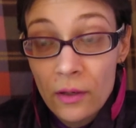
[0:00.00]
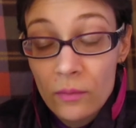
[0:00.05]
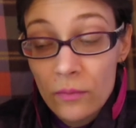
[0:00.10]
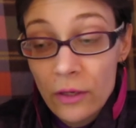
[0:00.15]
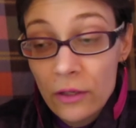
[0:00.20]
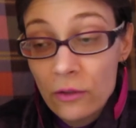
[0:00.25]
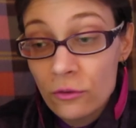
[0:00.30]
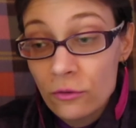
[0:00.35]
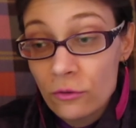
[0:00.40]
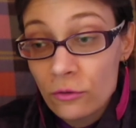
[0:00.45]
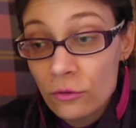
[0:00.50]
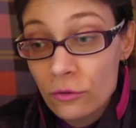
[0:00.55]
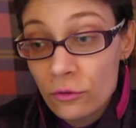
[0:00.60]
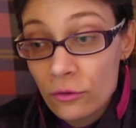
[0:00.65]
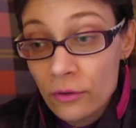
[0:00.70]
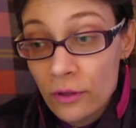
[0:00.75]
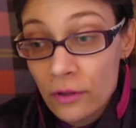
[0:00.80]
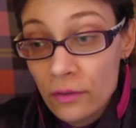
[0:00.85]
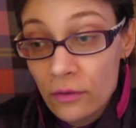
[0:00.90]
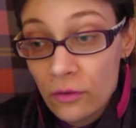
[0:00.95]
making
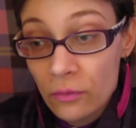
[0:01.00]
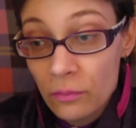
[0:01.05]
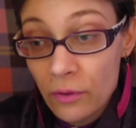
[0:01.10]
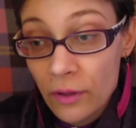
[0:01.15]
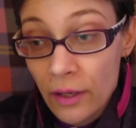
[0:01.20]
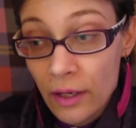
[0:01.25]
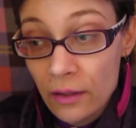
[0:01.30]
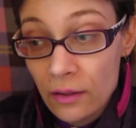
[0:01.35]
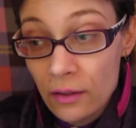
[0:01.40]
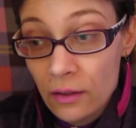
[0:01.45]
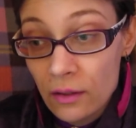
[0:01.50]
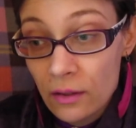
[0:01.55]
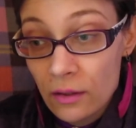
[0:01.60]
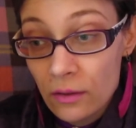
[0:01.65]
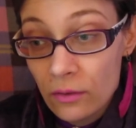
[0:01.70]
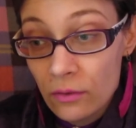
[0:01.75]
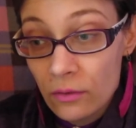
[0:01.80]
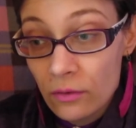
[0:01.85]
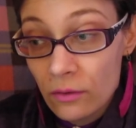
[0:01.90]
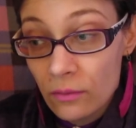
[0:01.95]
sure that this planet
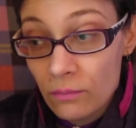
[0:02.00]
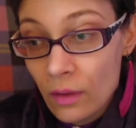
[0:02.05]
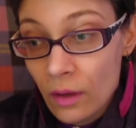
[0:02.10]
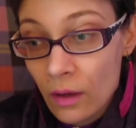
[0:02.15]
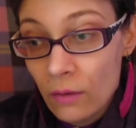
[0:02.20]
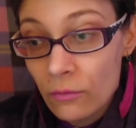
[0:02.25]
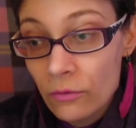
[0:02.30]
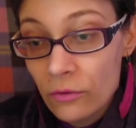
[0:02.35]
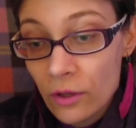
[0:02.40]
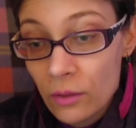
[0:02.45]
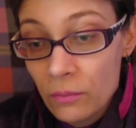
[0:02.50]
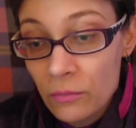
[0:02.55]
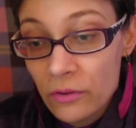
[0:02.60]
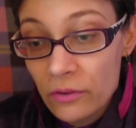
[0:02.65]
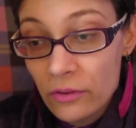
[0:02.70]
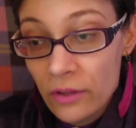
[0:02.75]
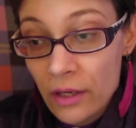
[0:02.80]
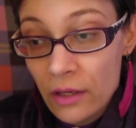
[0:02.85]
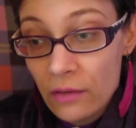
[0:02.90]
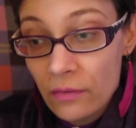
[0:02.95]
is of some
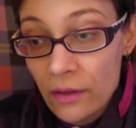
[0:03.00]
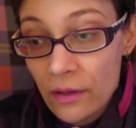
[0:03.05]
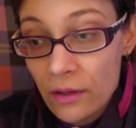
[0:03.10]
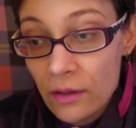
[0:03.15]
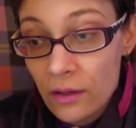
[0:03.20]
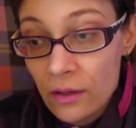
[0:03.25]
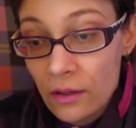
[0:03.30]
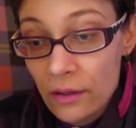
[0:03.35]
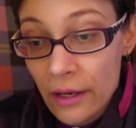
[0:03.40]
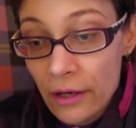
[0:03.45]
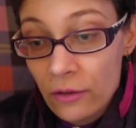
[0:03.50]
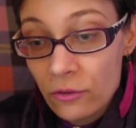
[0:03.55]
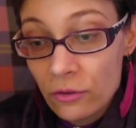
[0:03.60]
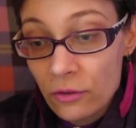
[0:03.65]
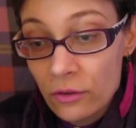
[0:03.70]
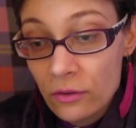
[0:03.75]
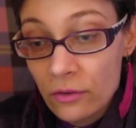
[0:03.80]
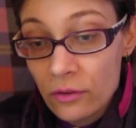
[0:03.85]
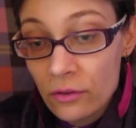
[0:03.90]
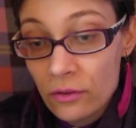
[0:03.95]
state that it can
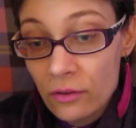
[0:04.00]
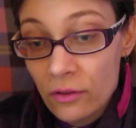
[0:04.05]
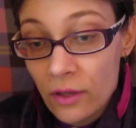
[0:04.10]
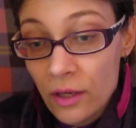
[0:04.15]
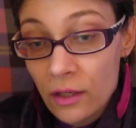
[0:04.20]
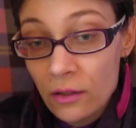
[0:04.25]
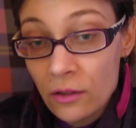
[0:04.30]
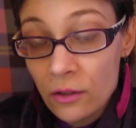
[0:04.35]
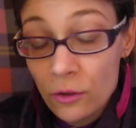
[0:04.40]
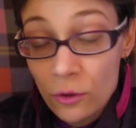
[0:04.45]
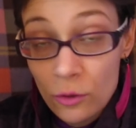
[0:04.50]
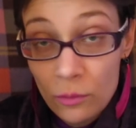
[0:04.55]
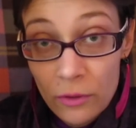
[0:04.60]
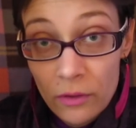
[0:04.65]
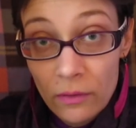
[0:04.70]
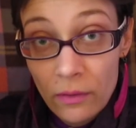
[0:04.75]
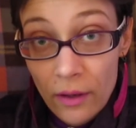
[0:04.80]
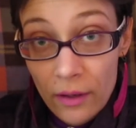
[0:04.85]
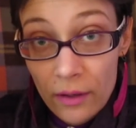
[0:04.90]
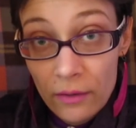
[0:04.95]
actually sustain human
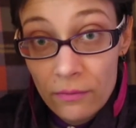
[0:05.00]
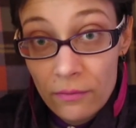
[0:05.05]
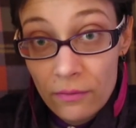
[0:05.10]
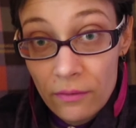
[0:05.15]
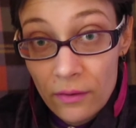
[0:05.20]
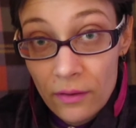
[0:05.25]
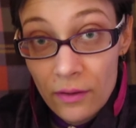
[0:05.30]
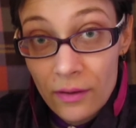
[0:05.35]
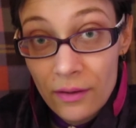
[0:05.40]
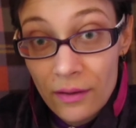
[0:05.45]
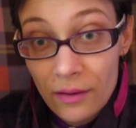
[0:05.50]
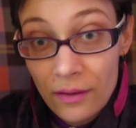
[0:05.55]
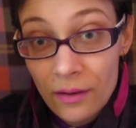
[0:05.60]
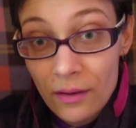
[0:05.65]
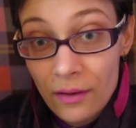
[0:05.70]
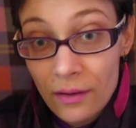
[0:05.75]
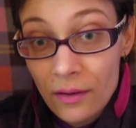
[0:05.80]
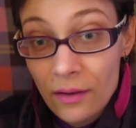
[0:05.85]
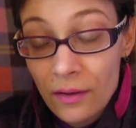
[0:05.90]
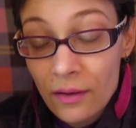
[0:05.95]
life.
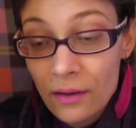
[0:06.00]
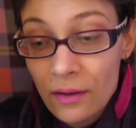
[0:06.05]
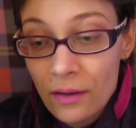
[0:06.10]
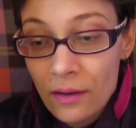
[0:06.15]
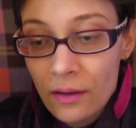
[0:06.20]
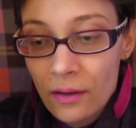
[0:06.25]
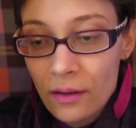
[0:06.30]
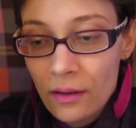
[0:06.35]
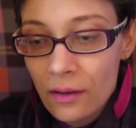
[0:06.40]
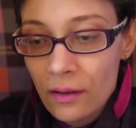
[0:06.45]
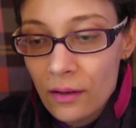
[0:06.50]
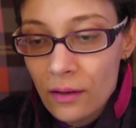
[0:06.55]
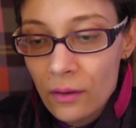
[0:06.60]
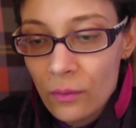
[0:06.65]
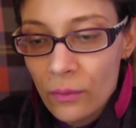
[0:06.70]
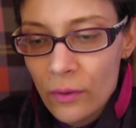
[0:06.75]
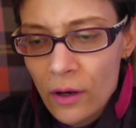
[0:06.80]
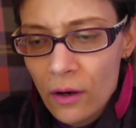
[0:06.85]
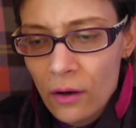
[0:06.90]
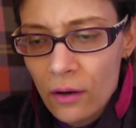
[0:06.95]
uh,
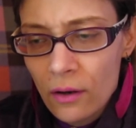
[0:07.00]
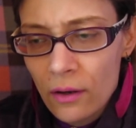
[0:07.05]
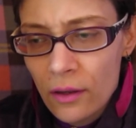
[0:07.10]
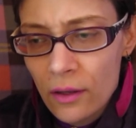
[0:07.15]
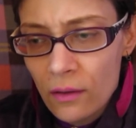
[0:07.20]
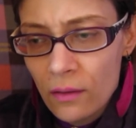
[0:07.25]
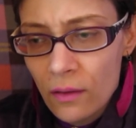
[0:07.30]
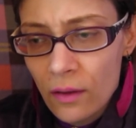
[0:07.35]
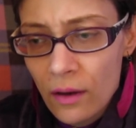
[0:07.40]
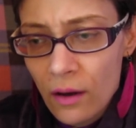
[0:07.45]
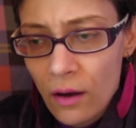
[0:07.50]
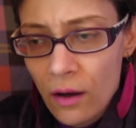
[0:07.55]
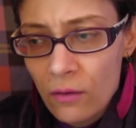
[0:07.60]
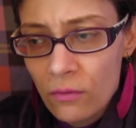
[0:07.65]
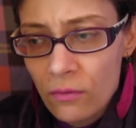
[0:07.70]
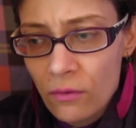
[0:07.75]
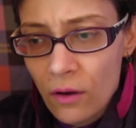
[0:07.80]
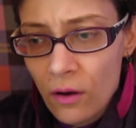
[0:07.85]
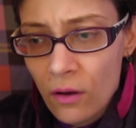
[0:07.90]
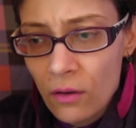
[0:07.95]
we are killing
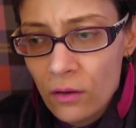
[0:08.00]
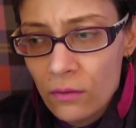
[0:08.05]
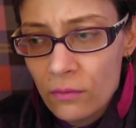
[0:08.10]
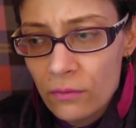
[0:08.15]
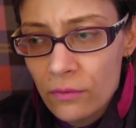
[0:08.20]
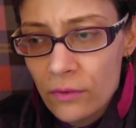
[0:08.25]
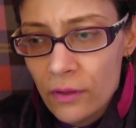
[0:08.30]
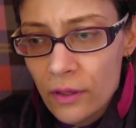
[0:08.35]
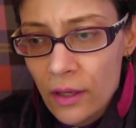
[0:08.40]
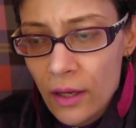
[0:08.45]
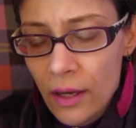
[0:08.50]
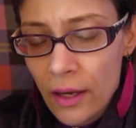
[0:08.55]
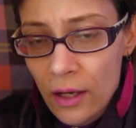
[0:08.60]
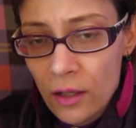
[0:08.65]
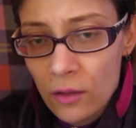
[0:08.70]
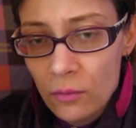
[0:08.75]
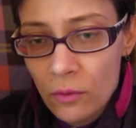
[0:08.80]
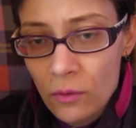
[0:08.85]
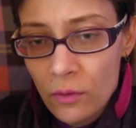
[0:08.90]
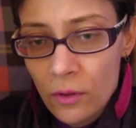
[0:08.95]
off all of the
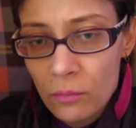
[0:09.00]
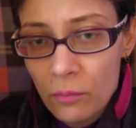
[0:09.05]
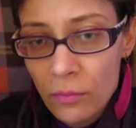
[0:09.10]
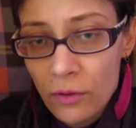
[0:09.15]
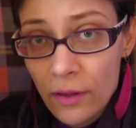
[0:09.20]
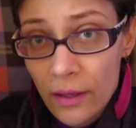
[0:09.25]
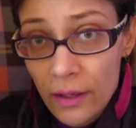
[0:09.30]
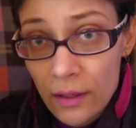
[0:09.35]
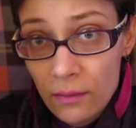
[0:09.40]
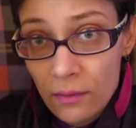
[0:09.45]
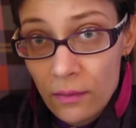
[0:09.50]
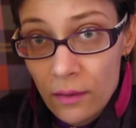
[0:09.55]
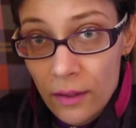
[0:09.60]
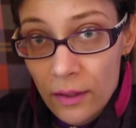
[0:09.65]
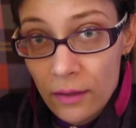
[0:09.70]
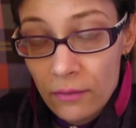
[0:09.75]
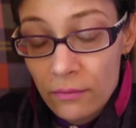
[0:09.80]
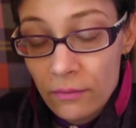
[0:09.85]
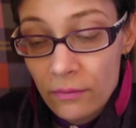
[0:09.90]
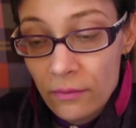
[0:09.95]
animal and plant
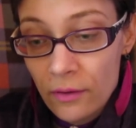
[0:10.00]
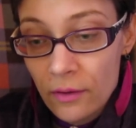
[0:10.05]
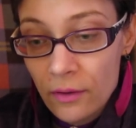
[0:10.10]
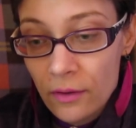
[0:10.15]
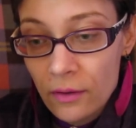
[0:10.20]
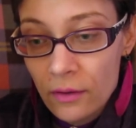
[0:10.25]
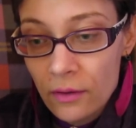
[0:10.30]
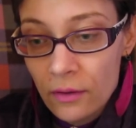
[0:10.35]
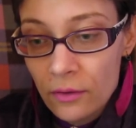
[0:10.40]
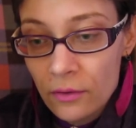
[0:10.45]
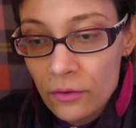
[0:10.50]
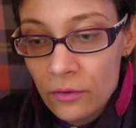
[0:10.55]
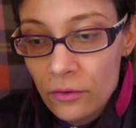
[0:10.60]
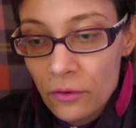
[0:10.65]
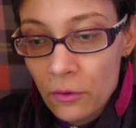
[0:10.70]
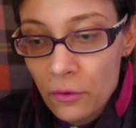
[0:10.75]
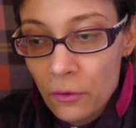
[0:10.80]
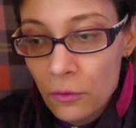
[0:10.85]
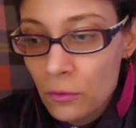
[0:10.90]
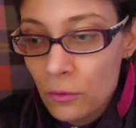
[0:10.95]
life.
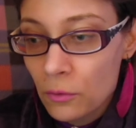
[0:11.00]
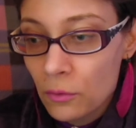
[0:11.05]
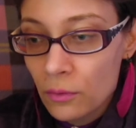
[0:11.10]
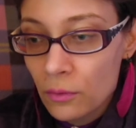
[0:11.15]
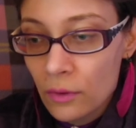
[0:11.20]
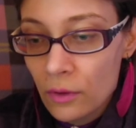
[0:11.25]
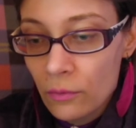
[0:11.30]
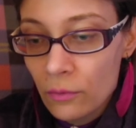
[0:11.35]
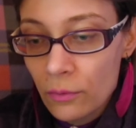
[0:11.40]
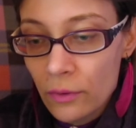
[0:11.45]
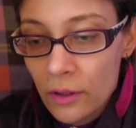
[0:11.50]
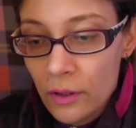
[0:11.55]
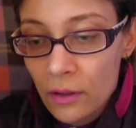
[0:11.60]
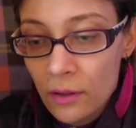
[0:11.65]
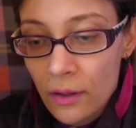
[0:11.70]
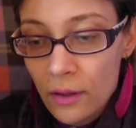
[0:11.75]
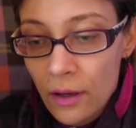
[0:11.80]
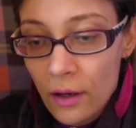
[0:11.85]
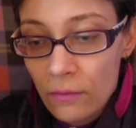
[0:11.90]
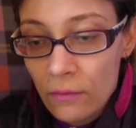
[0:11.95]
So if we're
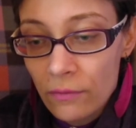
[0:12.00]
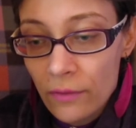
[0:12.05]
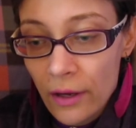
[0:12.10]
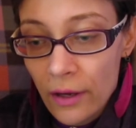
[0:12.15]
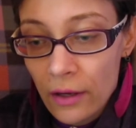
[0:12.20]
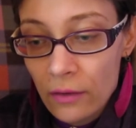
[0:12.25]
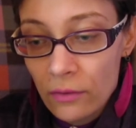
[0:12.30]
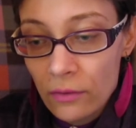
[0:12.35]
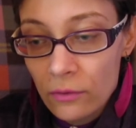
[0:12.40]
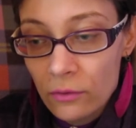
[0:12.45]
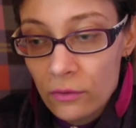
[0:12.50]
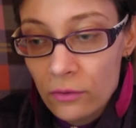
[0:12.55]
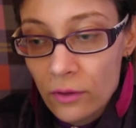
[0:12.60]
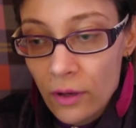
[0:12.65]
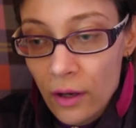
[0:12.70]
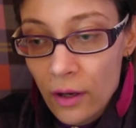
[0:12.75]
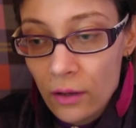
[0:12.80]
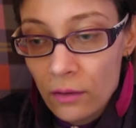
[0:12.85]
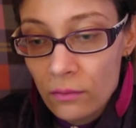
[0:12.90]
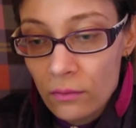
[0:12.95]
killing off that, there's
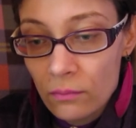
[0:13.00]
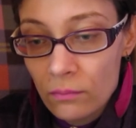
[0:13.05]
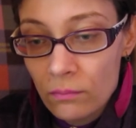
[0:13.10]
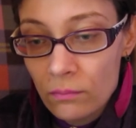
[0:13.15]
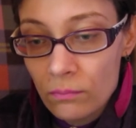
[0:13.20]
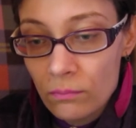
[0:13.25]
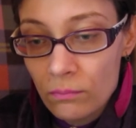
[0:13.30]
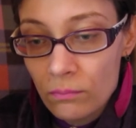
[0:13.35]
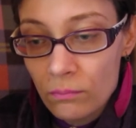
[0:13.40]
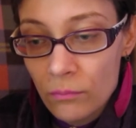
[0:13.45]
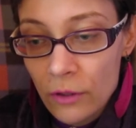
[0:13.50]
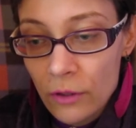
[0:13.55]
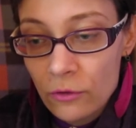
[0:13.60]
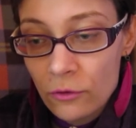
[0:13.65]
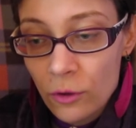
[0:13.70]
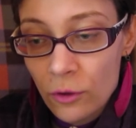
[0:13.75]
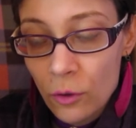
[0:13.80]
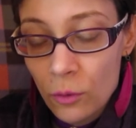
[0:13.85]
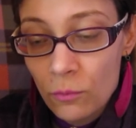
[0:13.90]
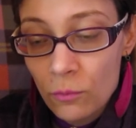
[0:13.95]
not much
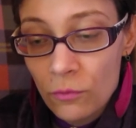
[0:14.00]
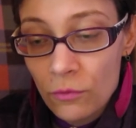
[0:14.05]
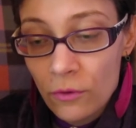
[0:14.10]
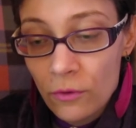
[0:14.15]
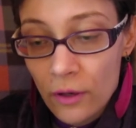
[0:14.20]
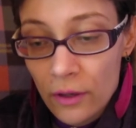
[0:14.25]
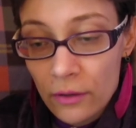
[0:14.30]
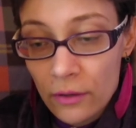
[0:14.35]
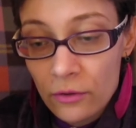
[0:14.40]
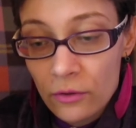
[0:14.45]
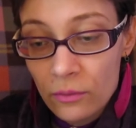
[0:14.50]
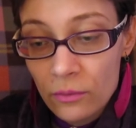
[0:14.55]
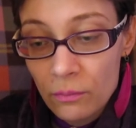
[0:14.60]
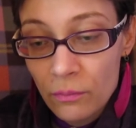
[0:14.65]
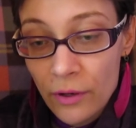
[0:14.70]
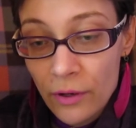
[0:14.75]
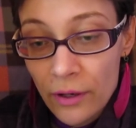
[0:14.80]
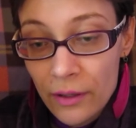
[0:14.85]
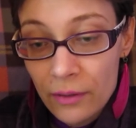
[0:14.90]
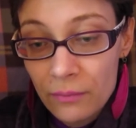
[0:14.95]
hope for us,
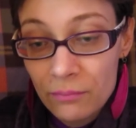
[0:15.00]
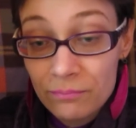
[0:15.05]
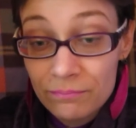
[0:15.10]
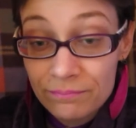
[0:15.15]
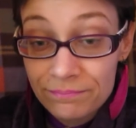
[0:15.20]
but